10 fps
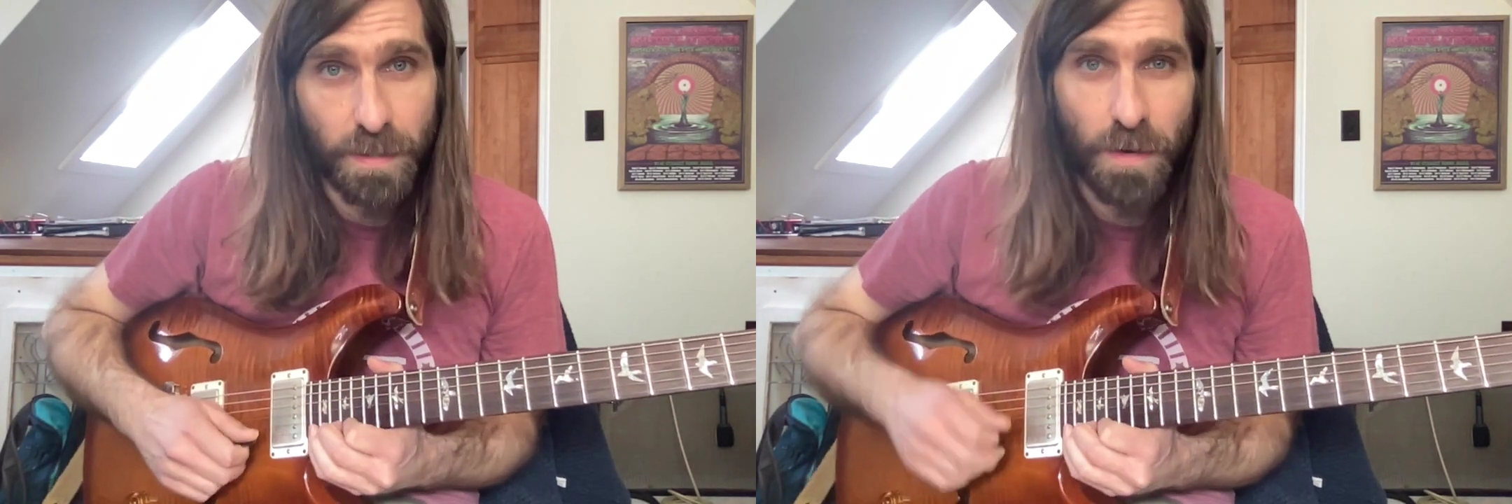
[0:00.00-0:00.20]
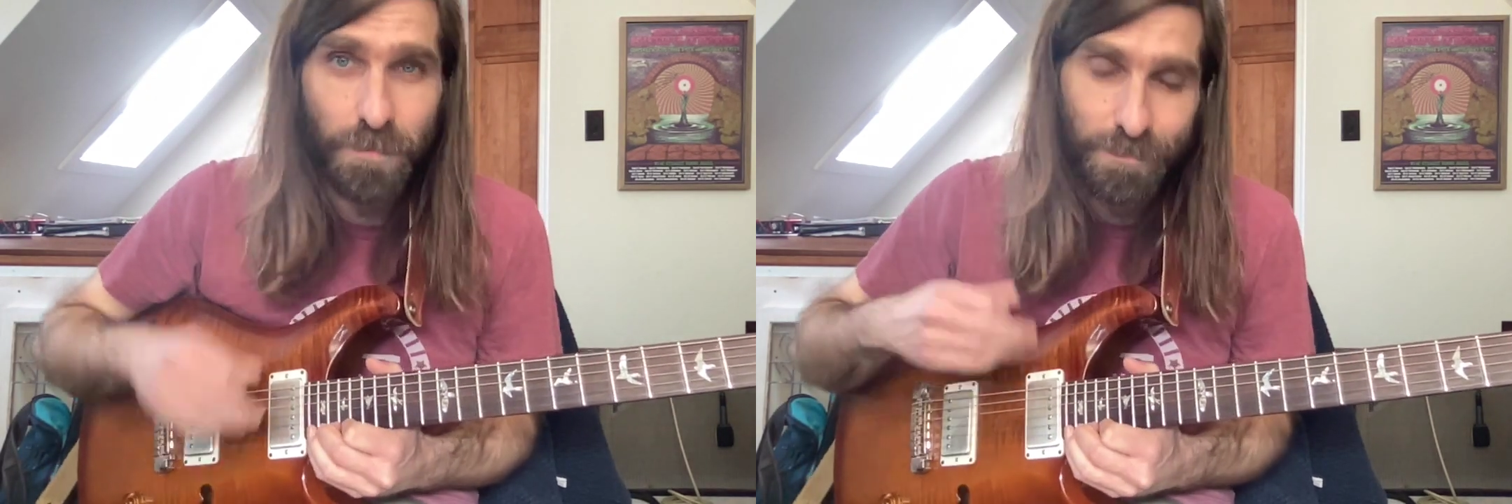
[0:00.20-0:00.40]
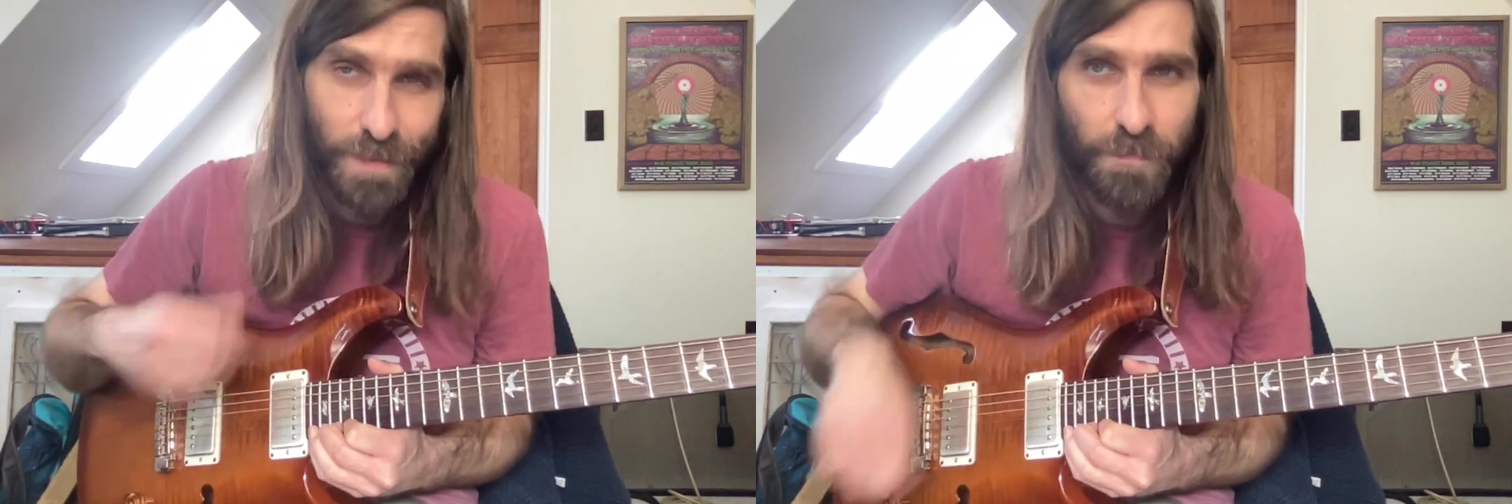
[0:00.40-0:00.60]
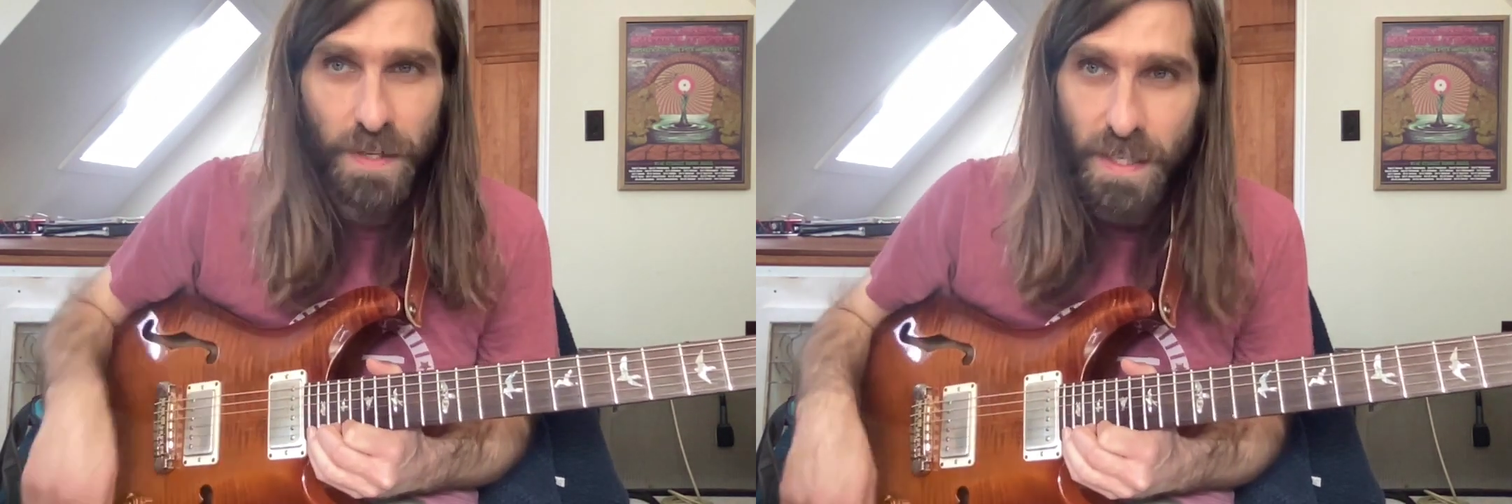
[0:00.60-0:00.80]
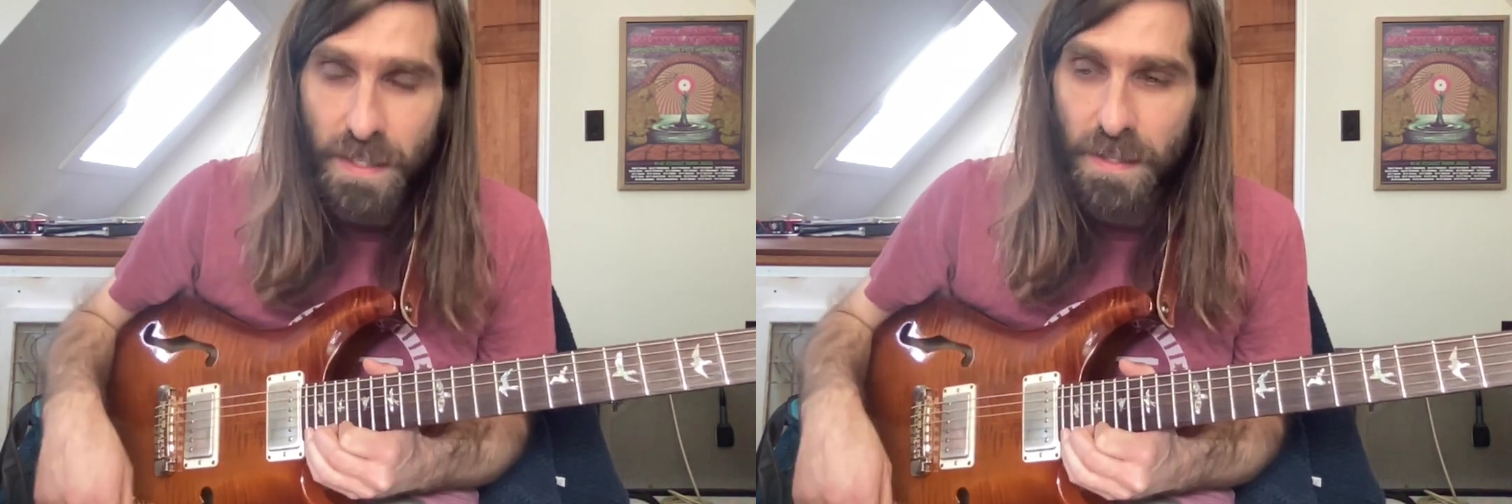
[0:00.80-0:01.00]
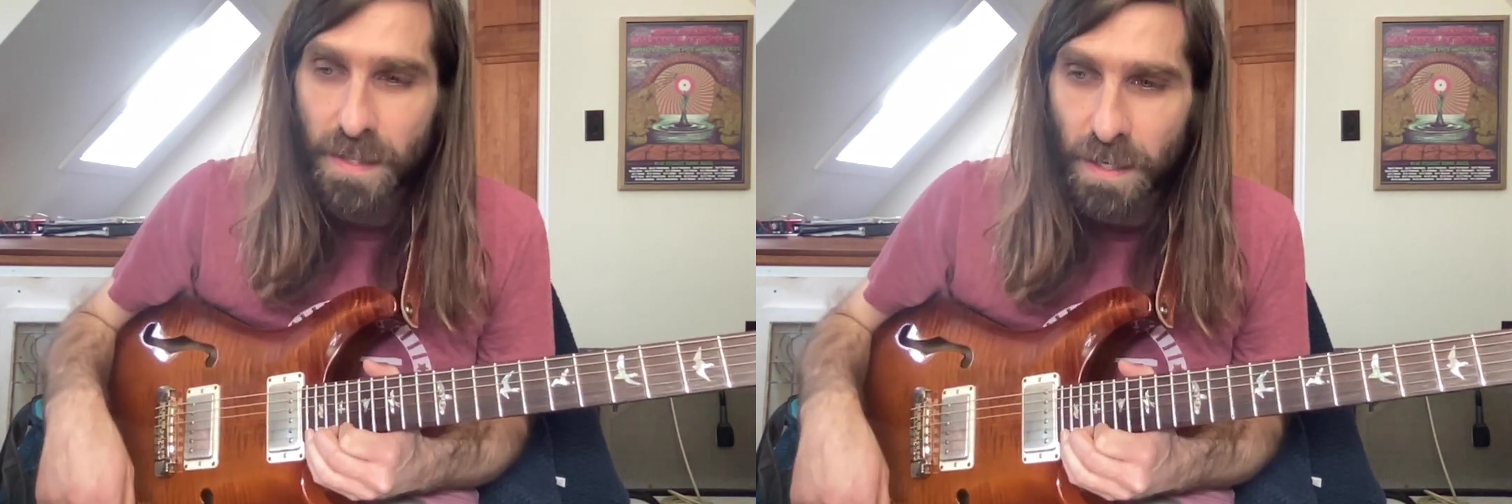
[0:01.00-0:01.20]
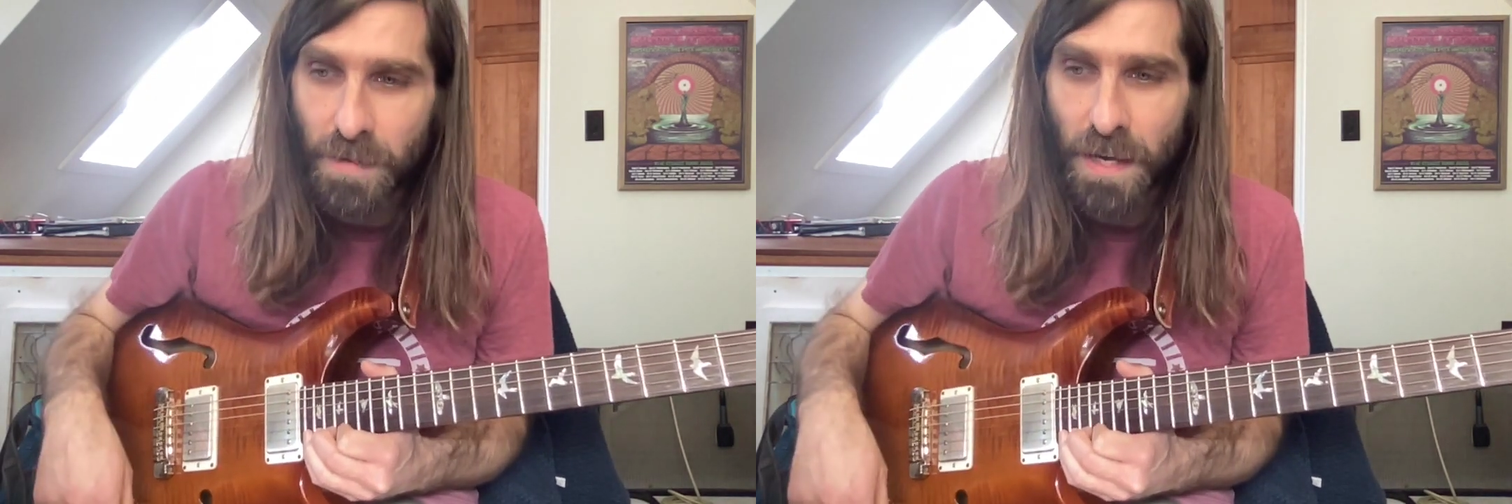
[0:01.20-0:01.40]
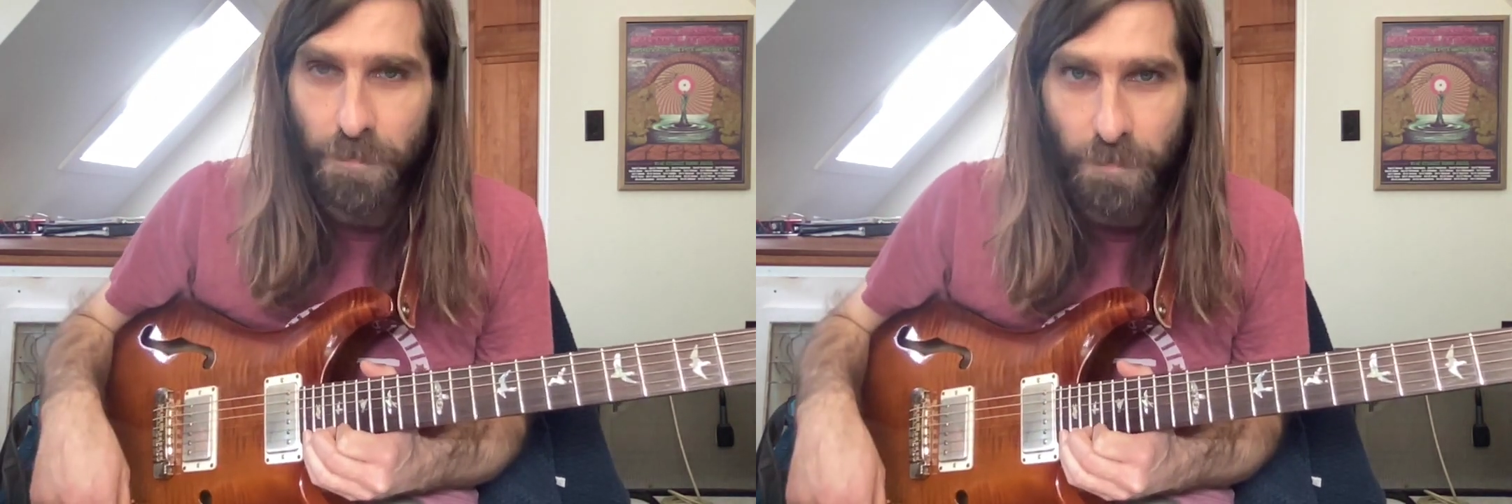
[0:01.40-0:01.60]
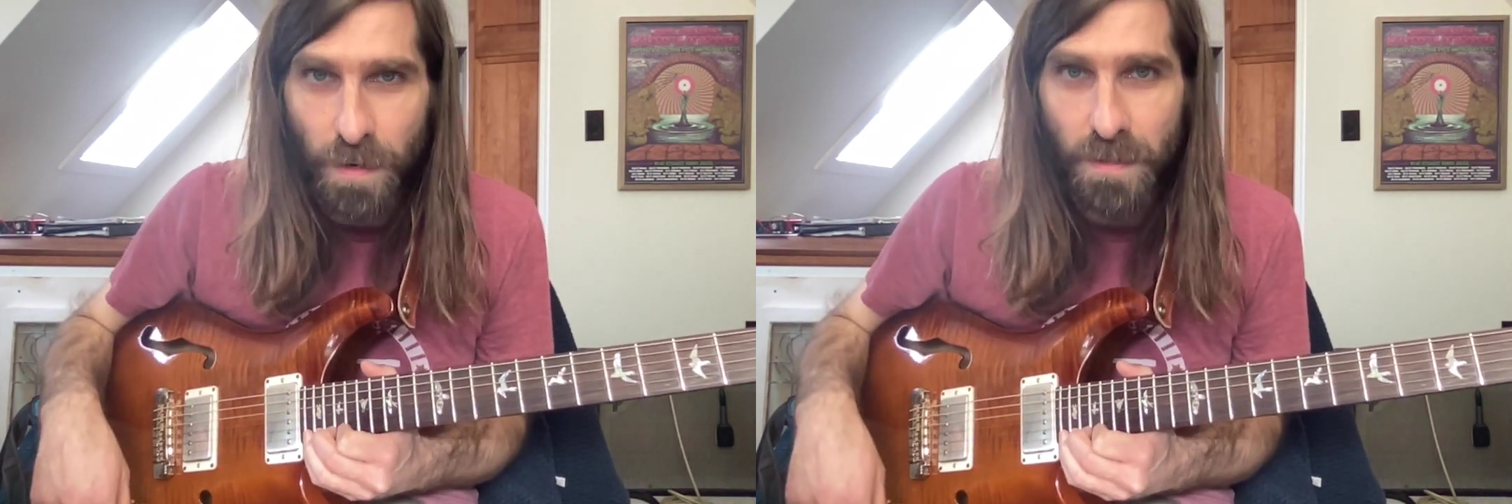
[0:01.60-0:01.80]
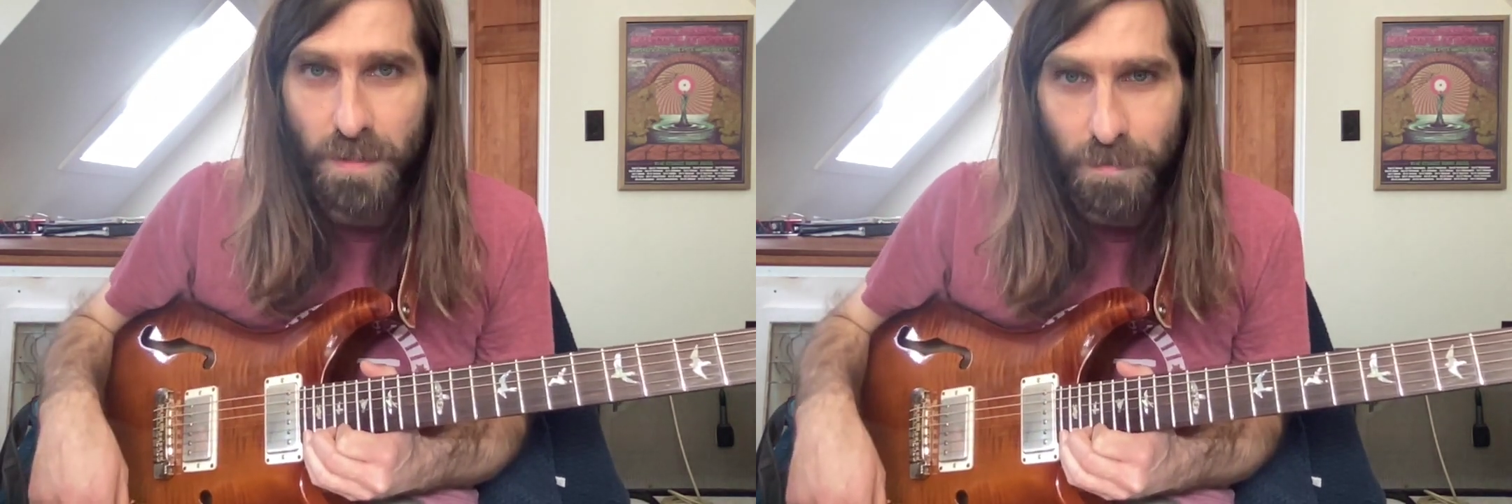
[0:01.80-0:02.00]
So if you need to think about it
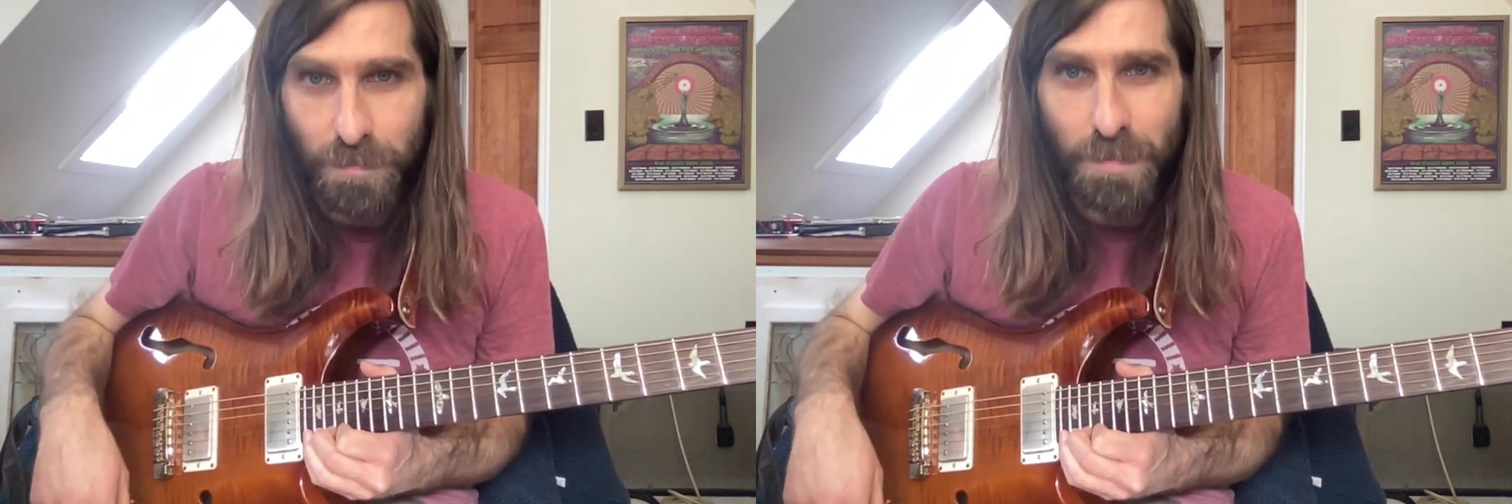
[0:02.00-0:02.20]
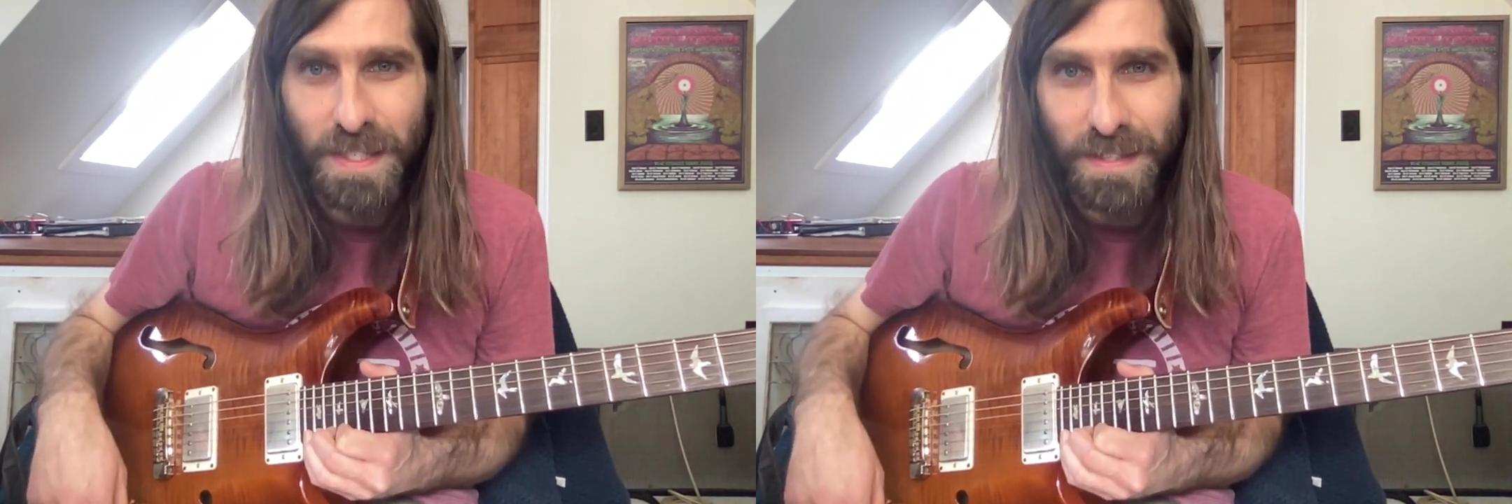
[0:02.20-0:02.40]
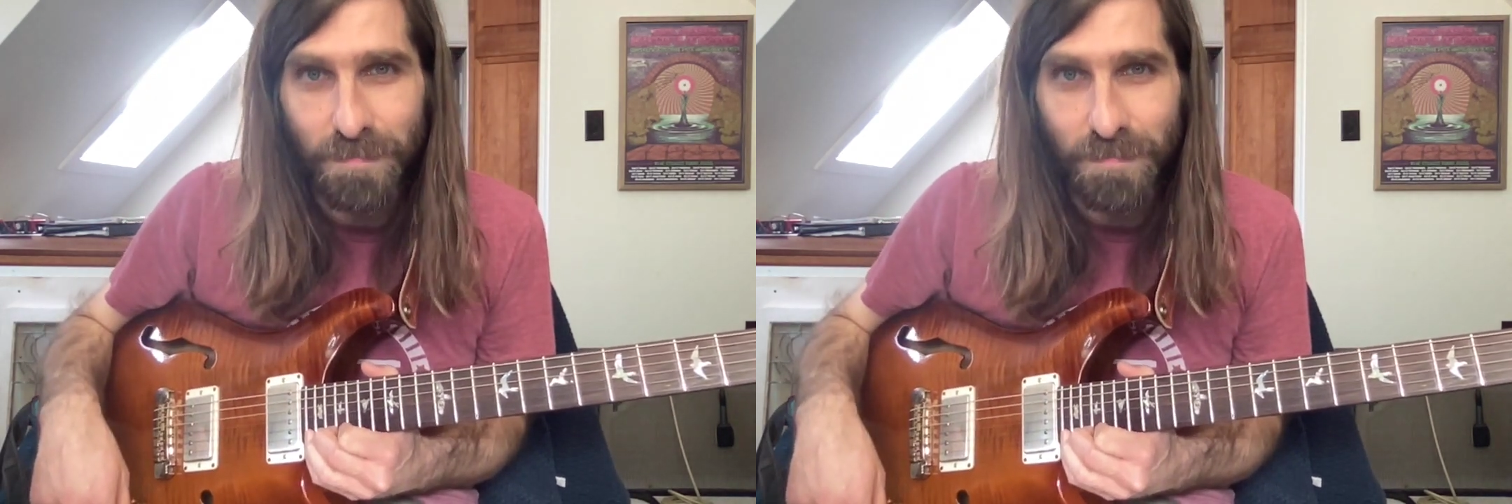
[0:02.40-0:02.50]
first, maybe